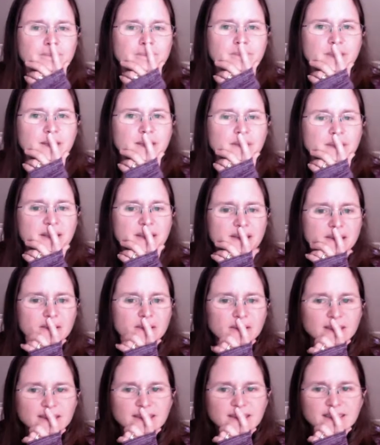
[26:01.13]
me
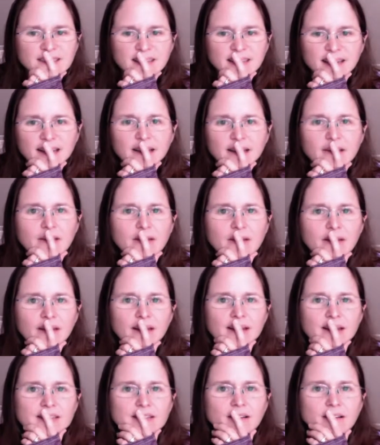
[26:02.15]
look and see.
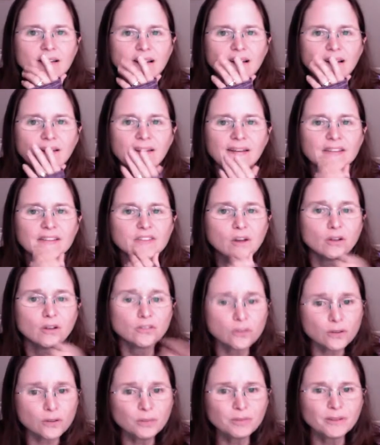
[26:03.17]
It's
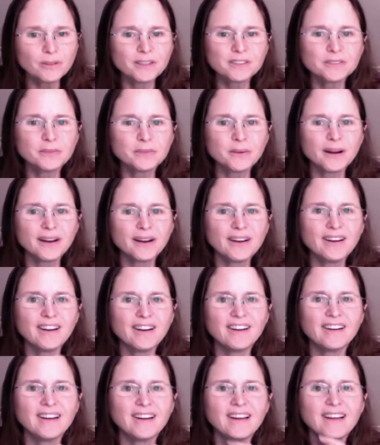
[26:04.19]
also the place
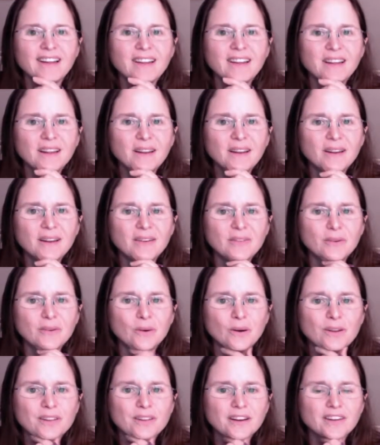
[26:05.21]
where
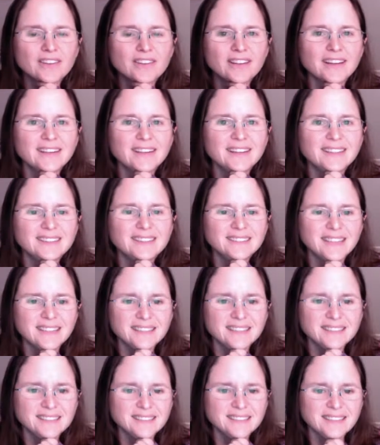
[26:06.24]
North Carolina and
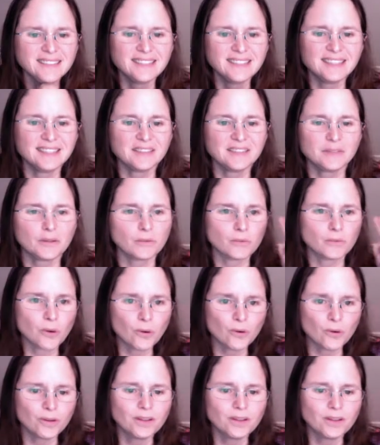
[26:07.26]
Tennessee, the road